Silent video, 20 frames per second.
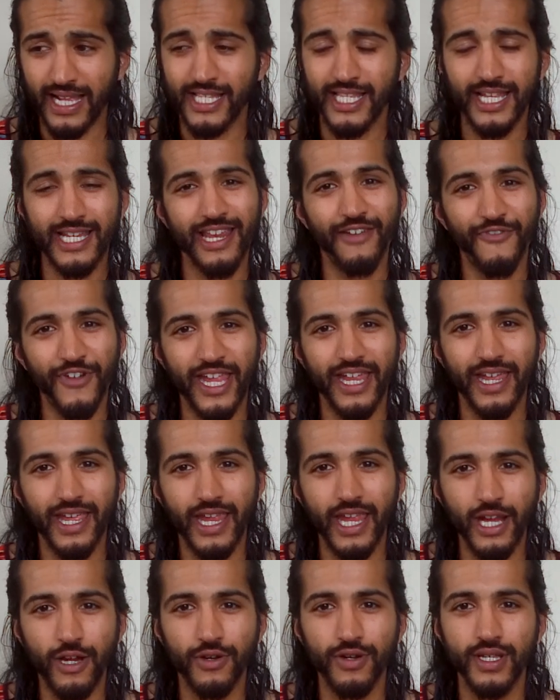significant
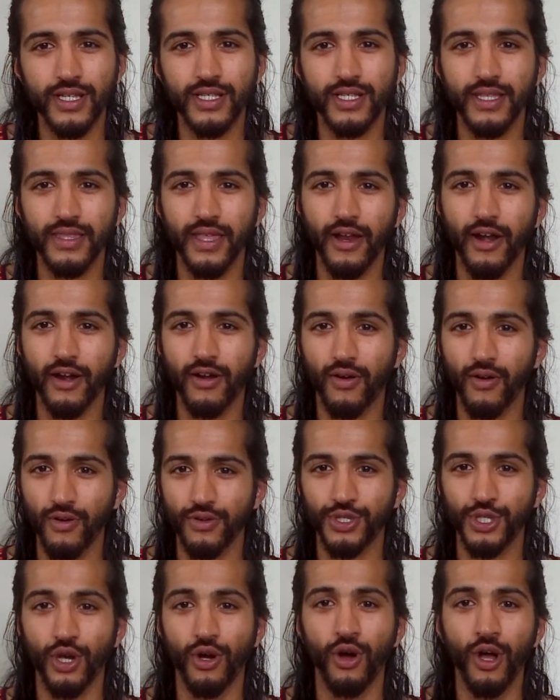increase in the hair
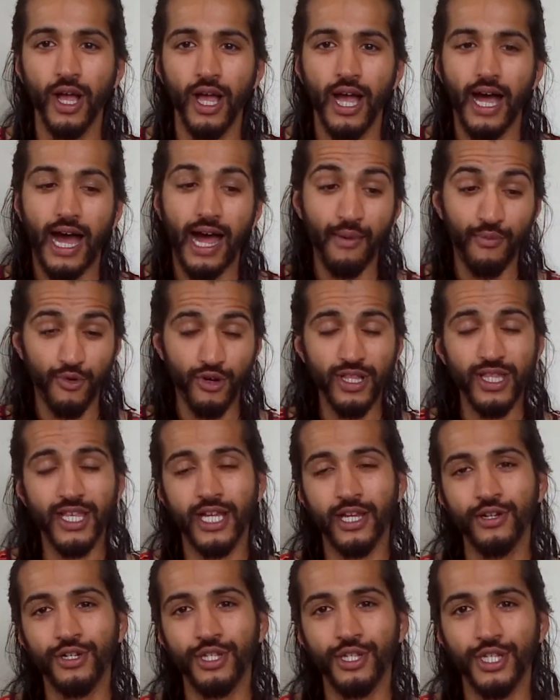growth. So I'm really
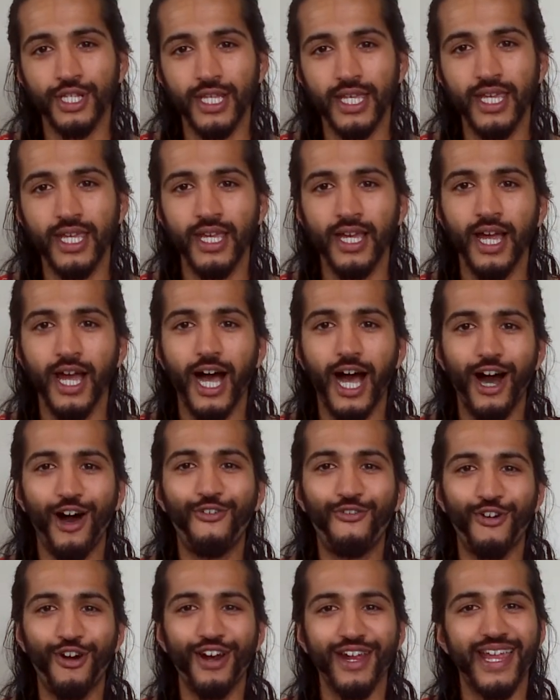curious to see how
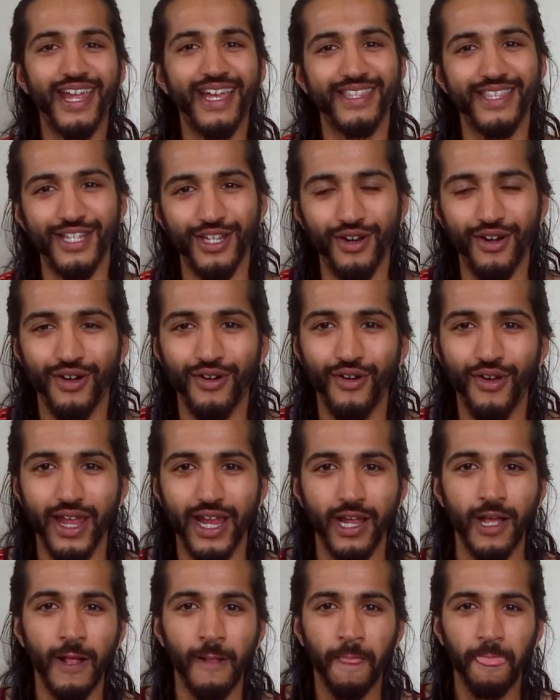far I can get this hair growing.